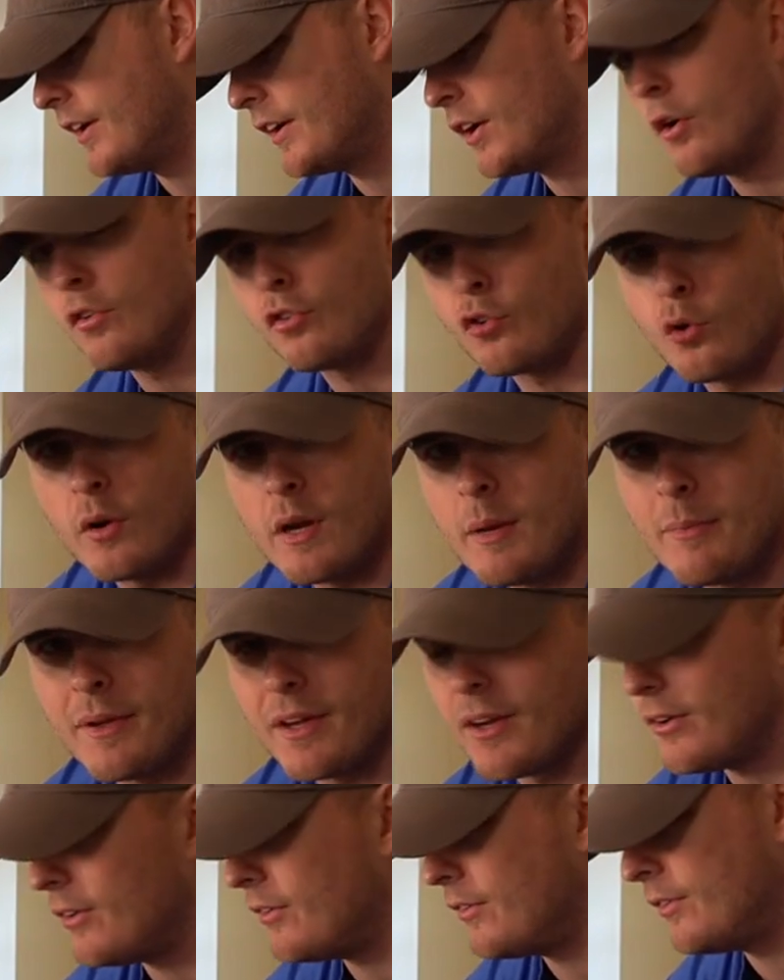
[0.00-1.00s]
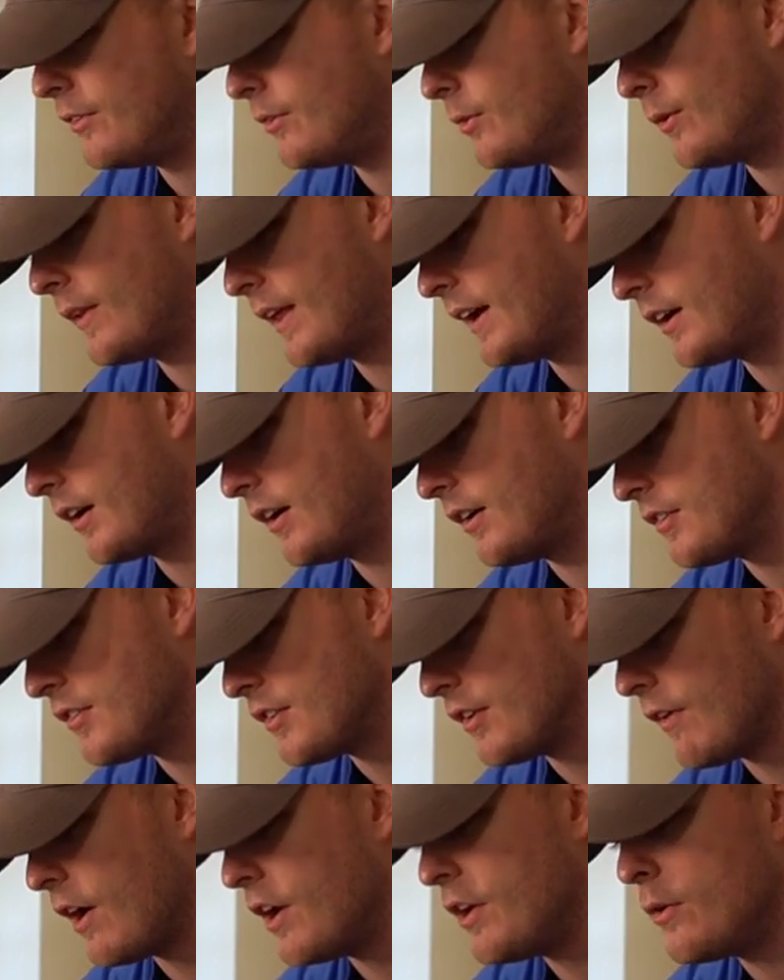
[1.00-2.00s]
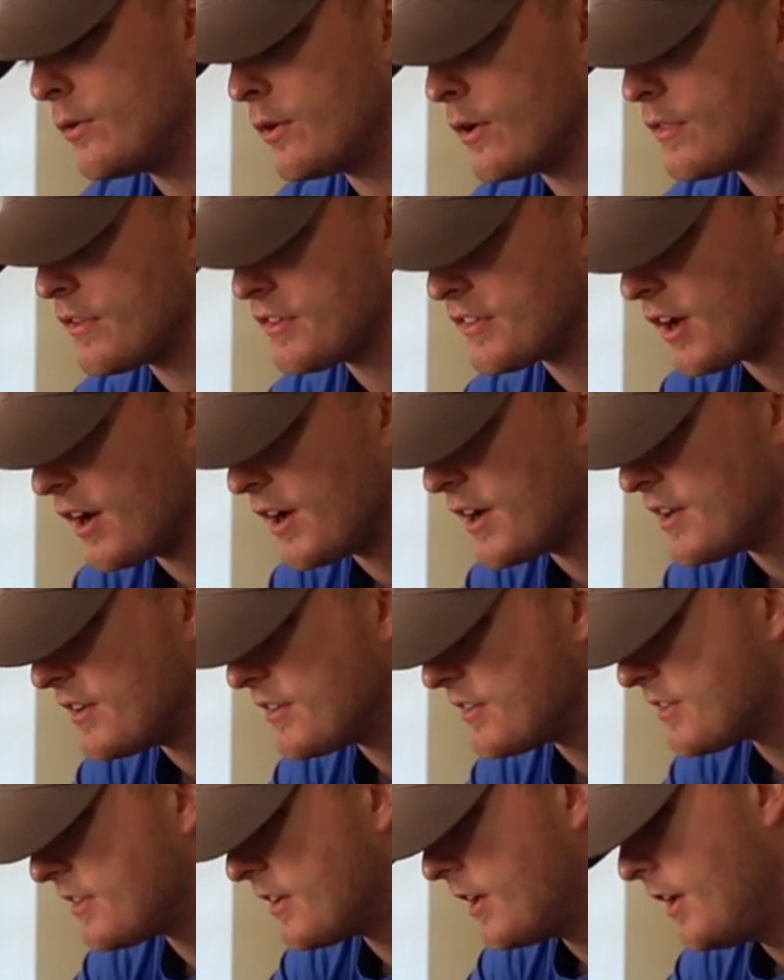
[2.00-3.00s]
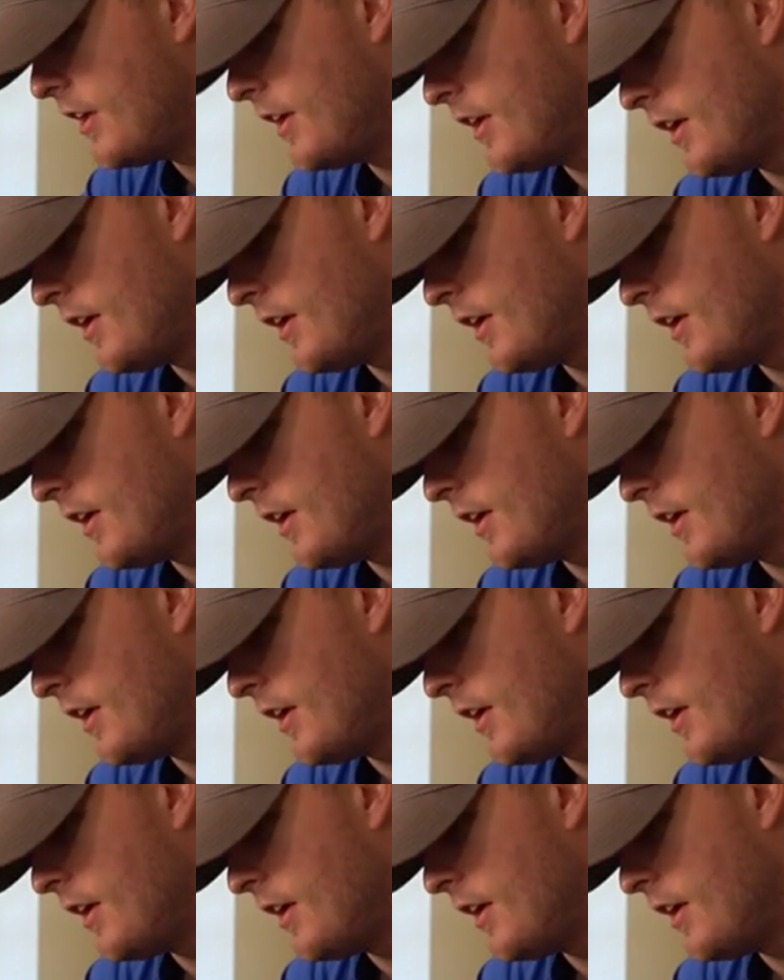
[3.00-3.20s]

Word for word: It goes creamier and all that kind of stuff. I don't know the science.